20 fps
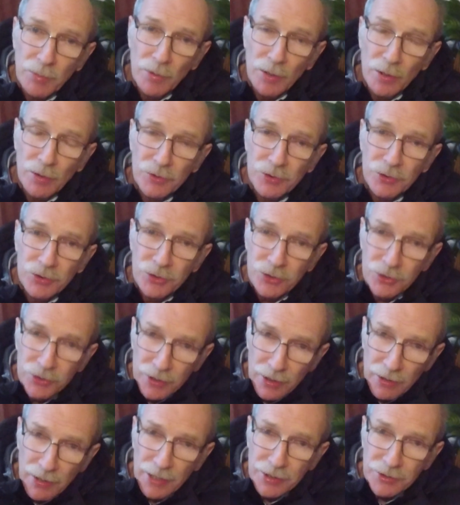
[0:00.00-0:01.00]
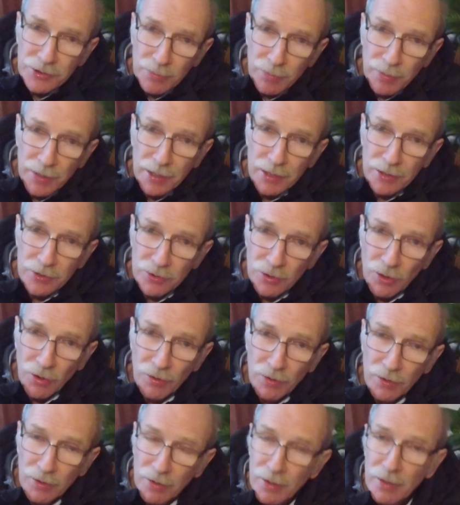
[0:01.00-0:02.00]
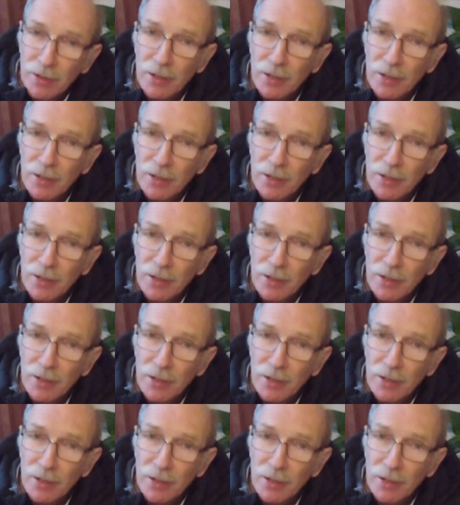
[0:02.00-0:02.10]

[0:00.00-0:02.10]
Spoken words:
world still has the blinkers on,